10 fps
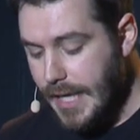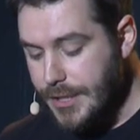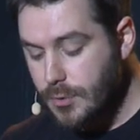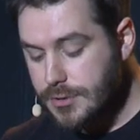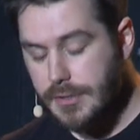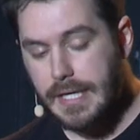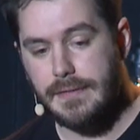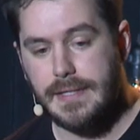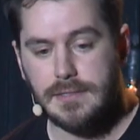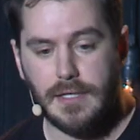And you also
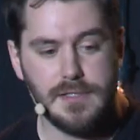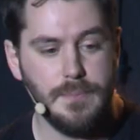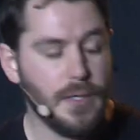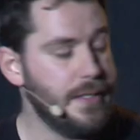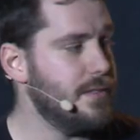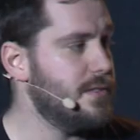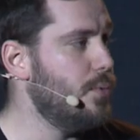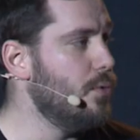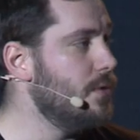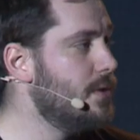get things like debugging
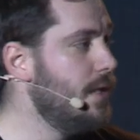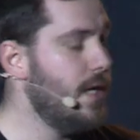support